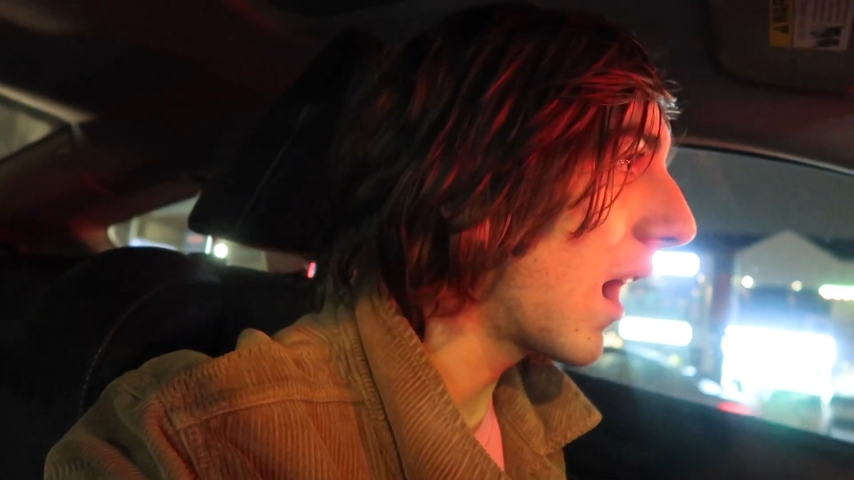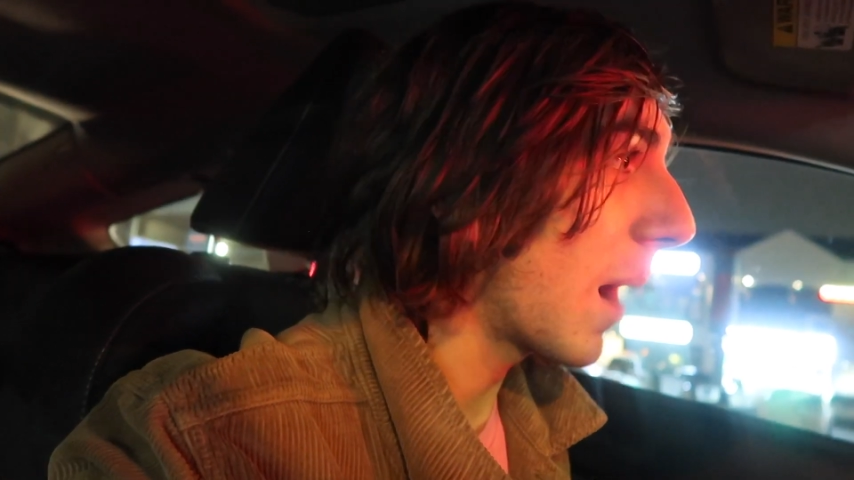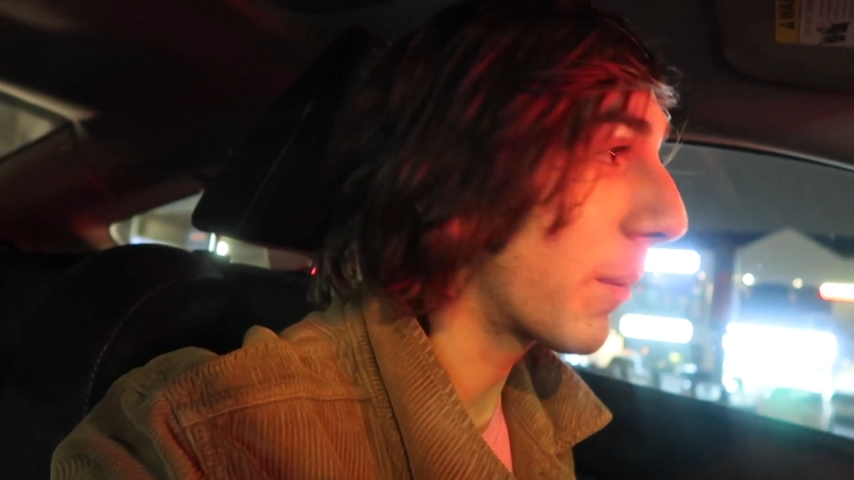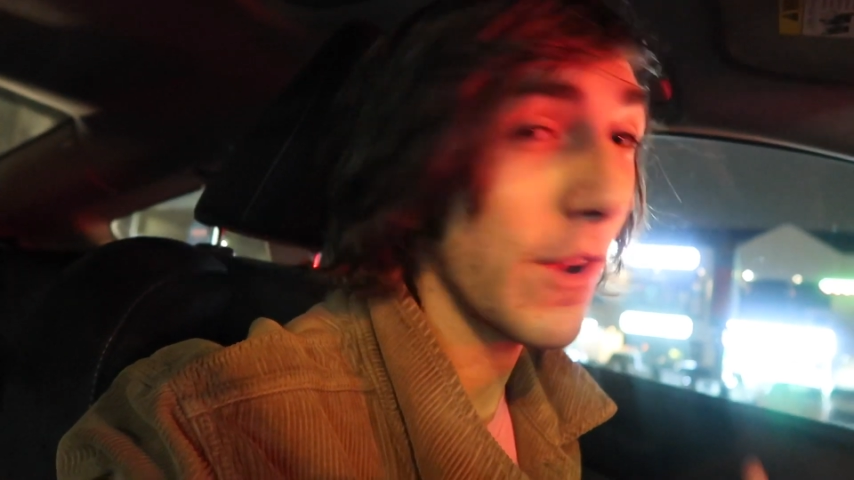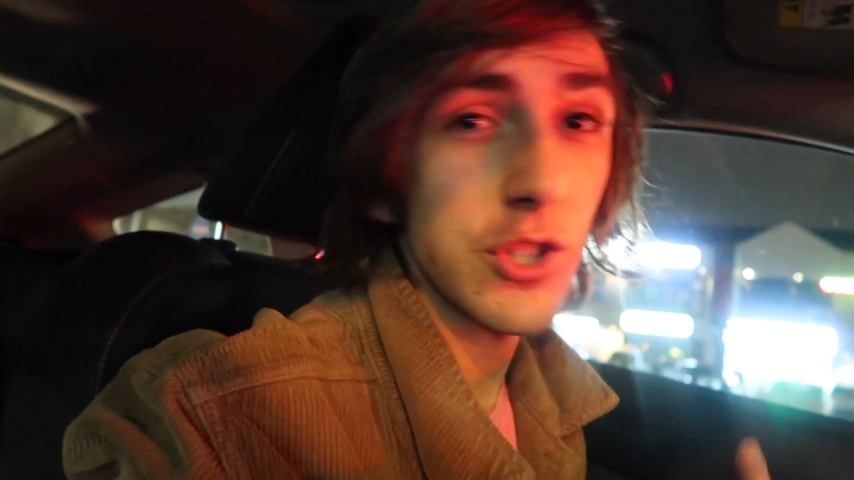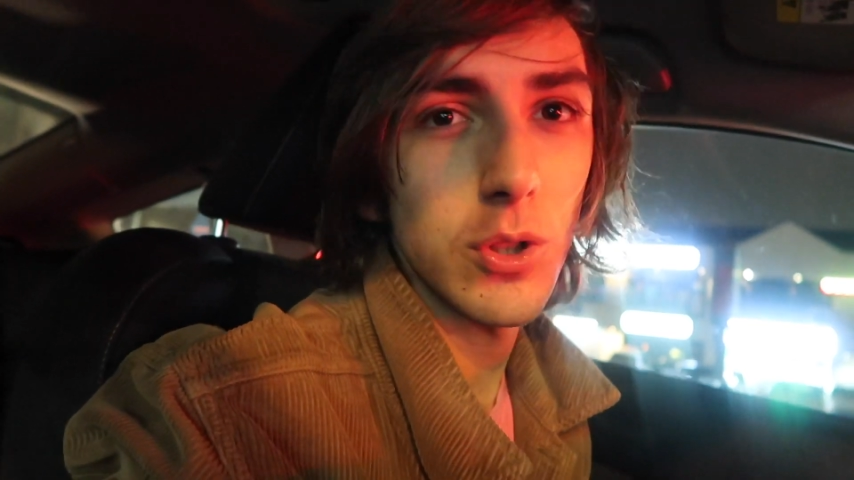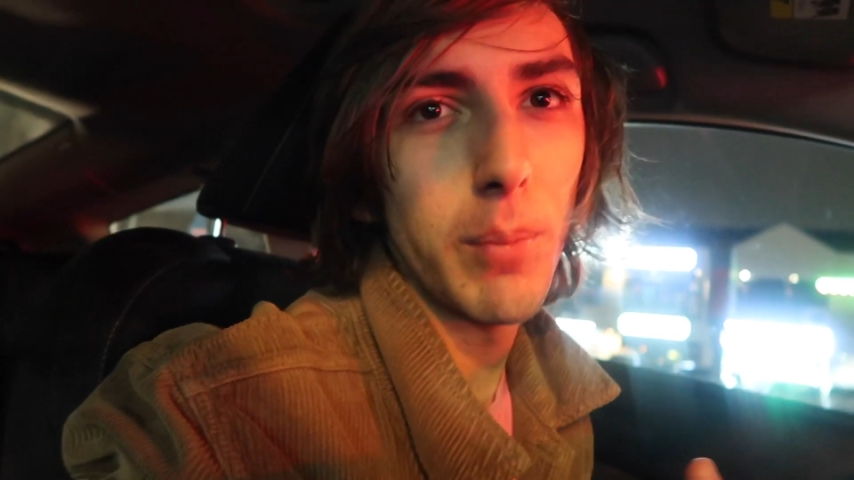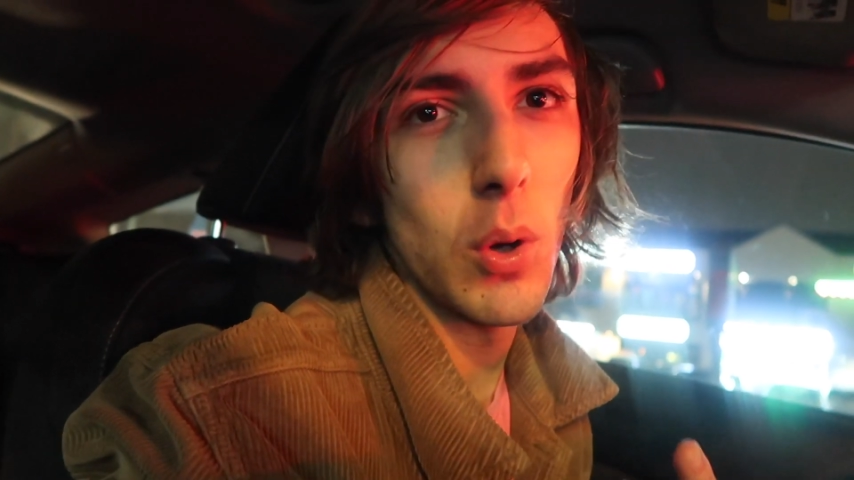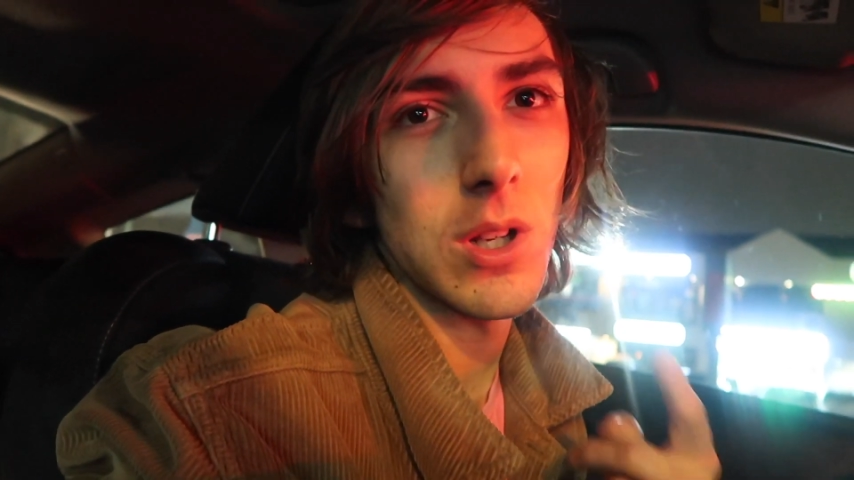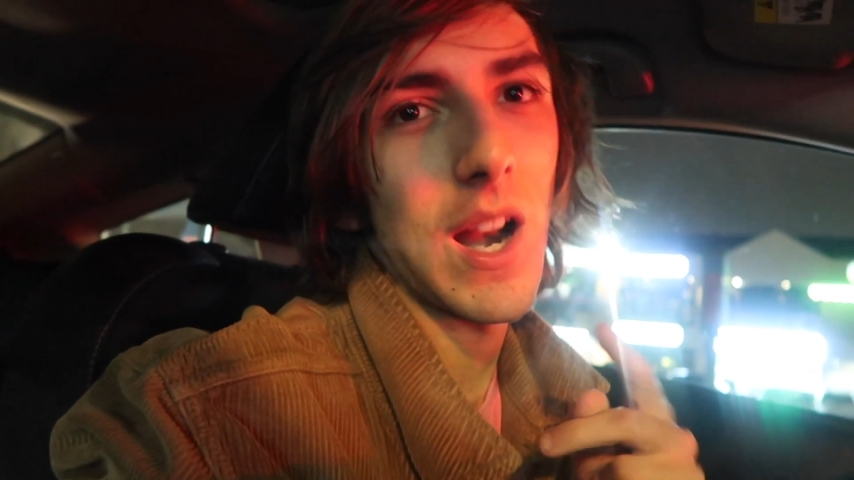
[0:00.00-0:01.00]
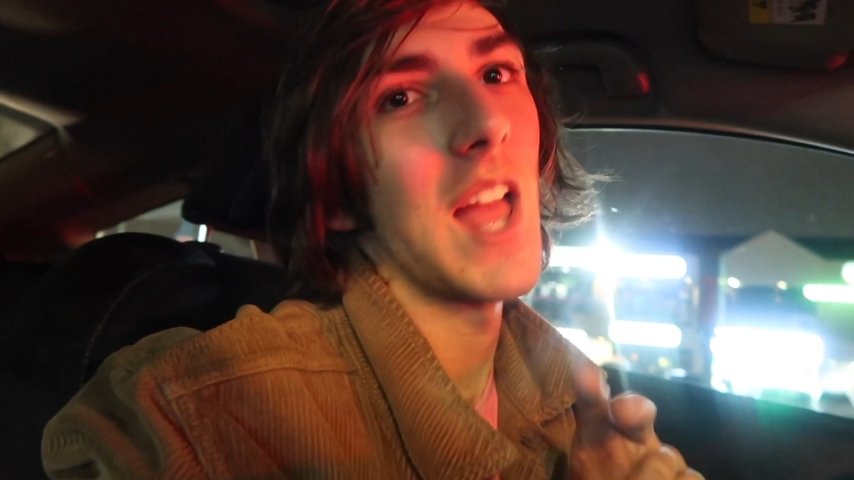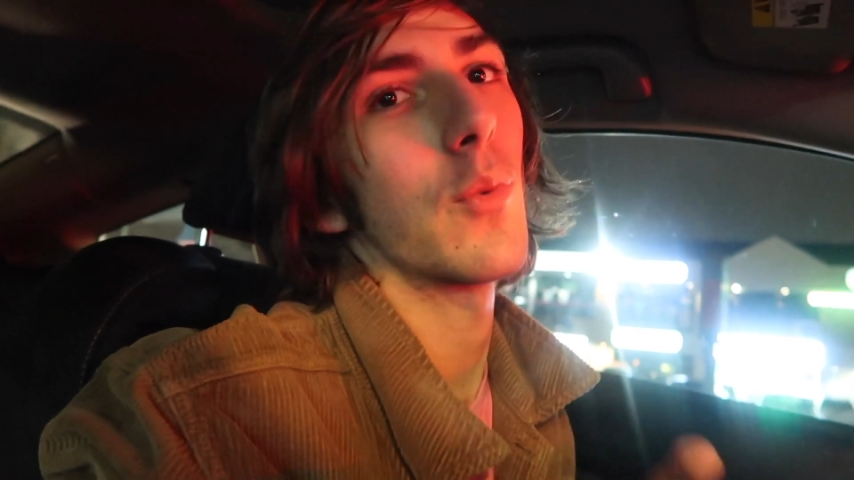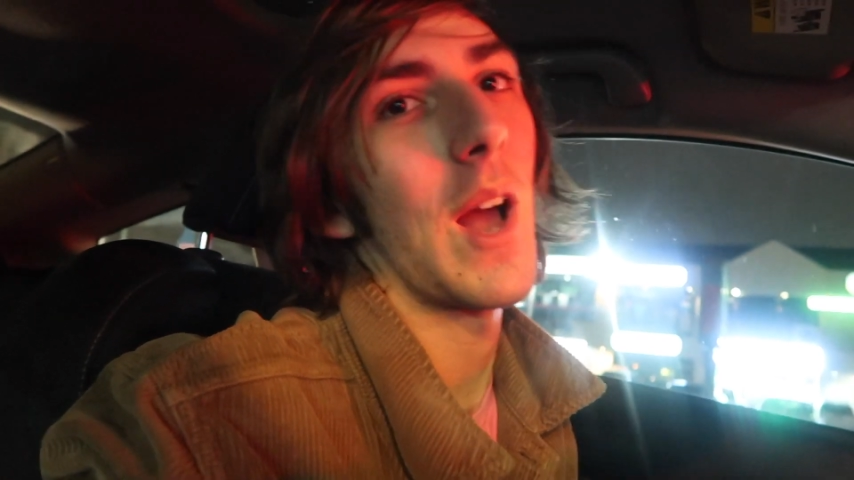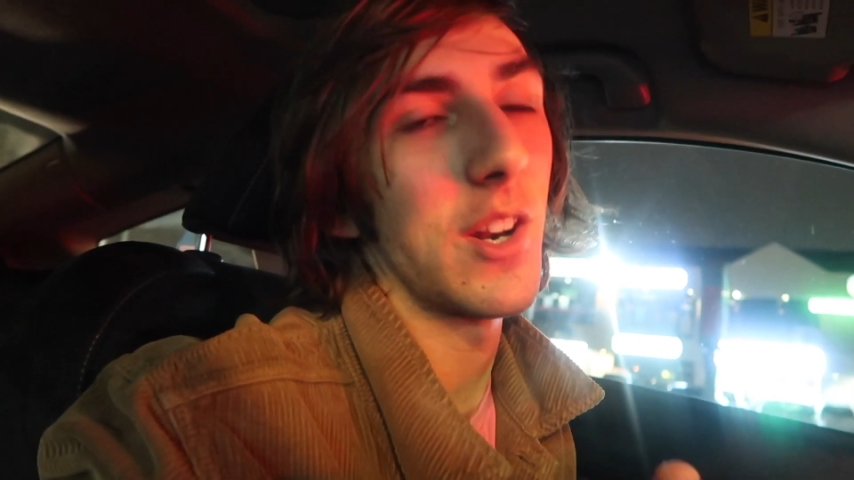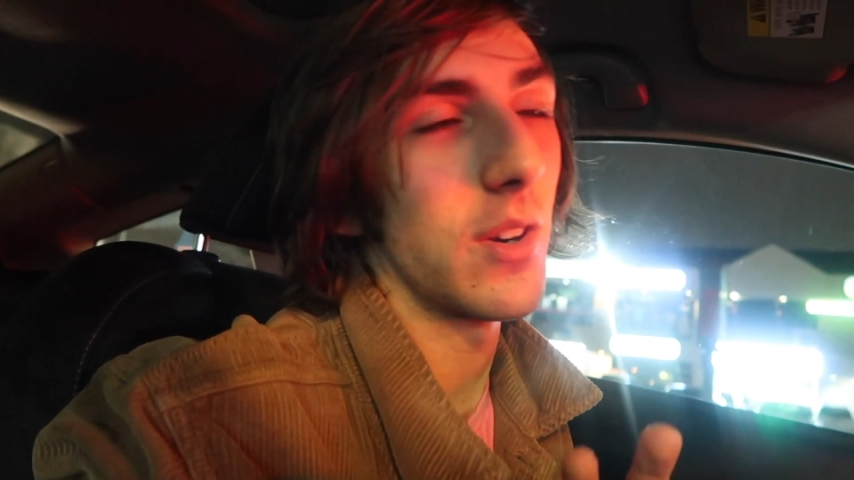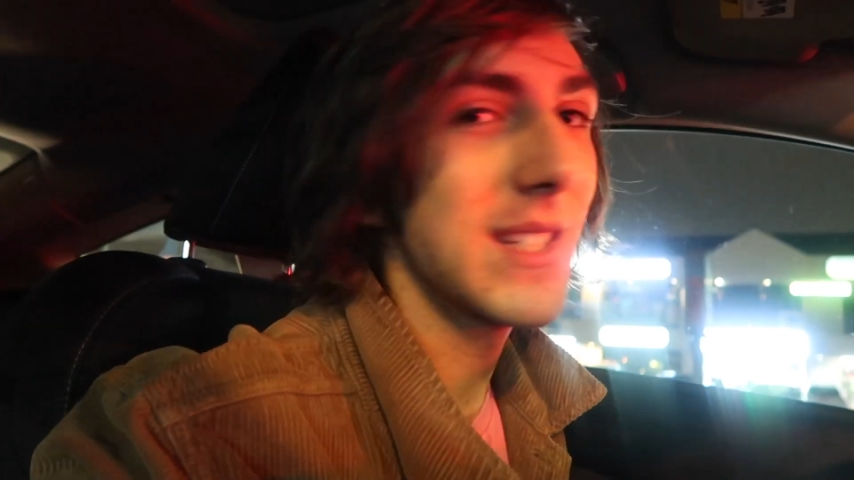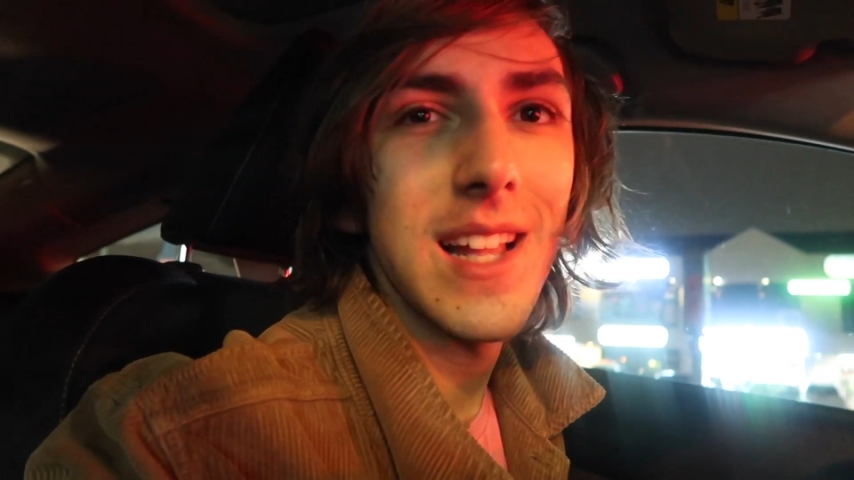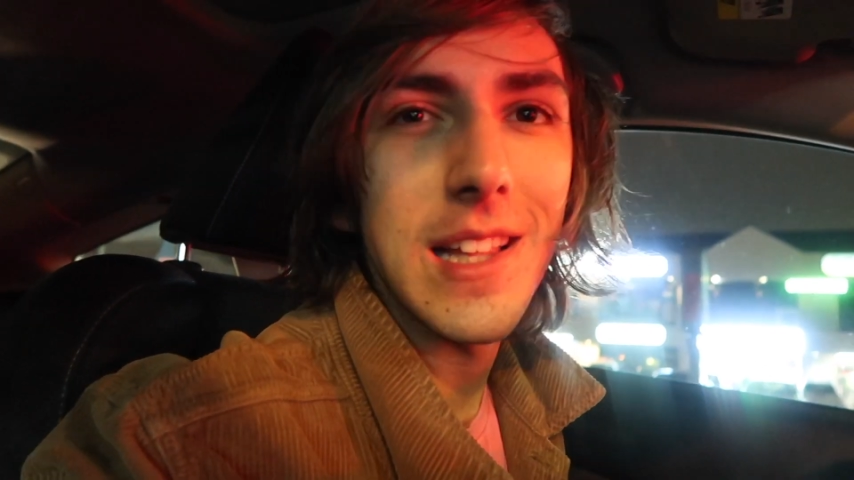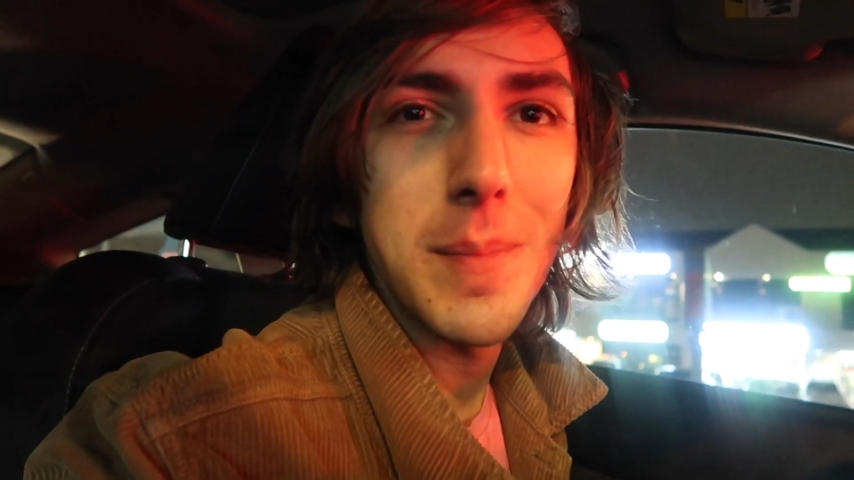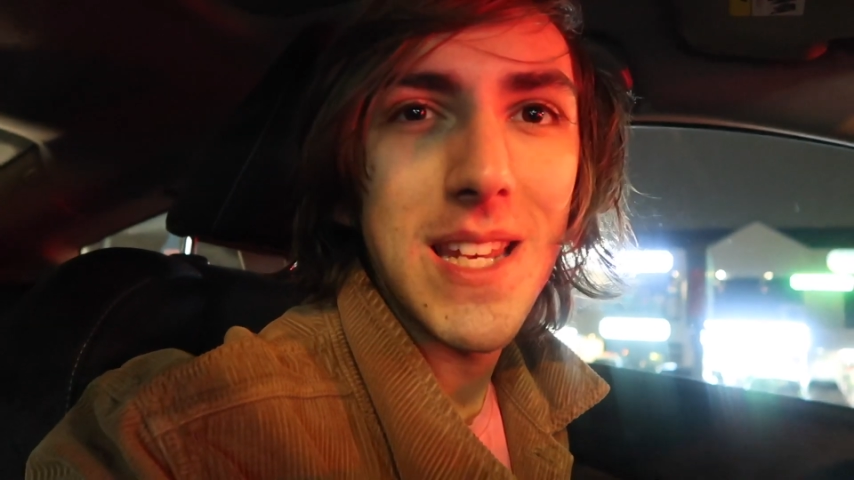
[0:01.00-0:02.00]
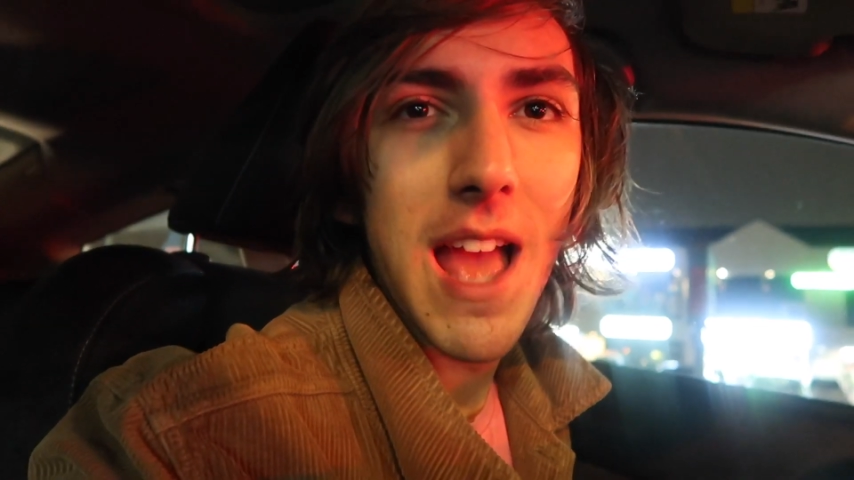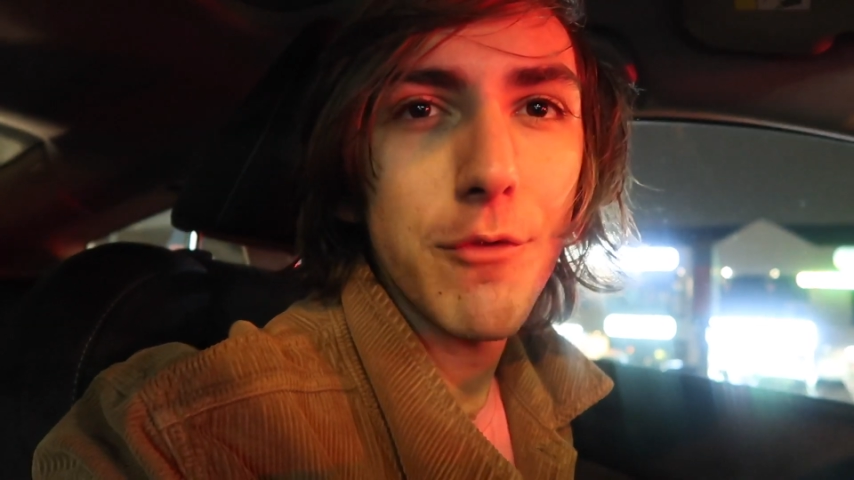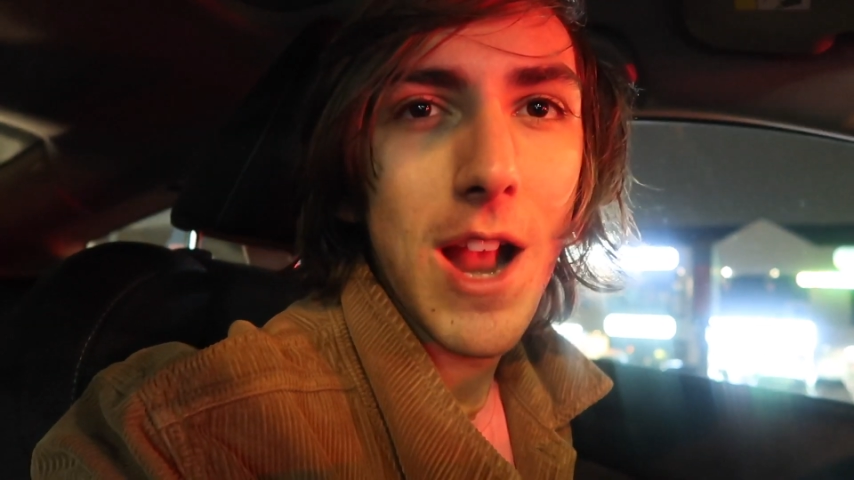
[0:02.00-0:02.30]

uh, professional bowler and writer. Yeah, let's meet Nat